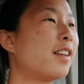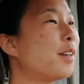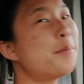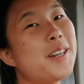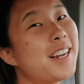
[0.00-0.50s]

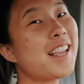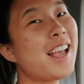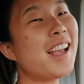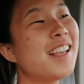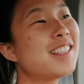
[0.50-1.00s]
Good morning
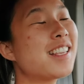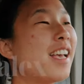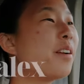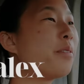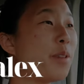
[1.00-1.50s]
guys
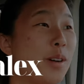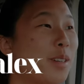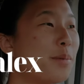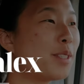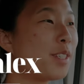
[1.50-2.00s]
and
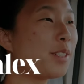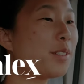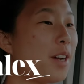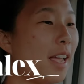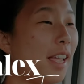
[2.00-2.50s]
welcome
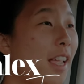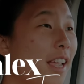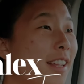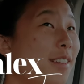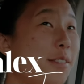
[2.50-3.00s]
to a
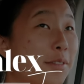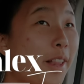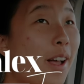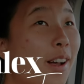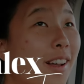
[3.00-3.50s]
new
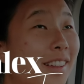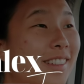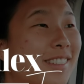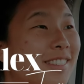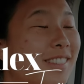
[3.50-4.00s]
vlog.
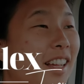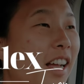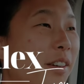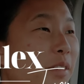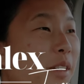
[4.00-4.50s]

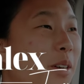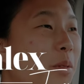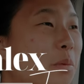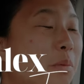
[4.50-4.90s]
I don't know